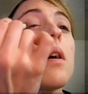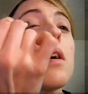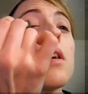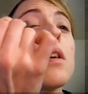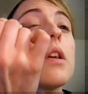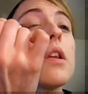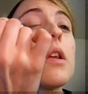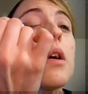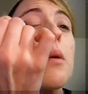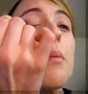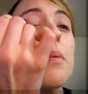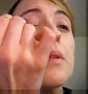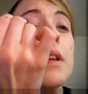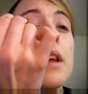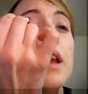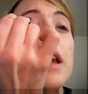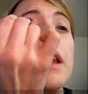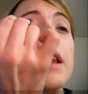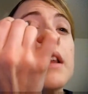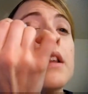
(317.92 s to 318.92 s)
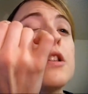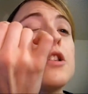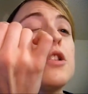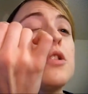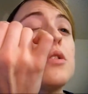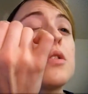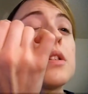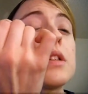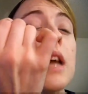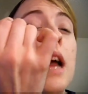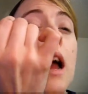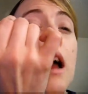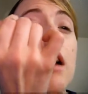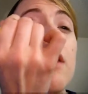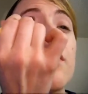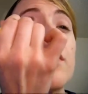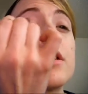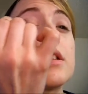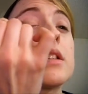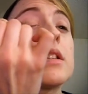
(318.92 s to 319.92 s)
you know, and you just
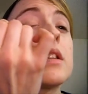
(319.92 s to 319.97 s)
have this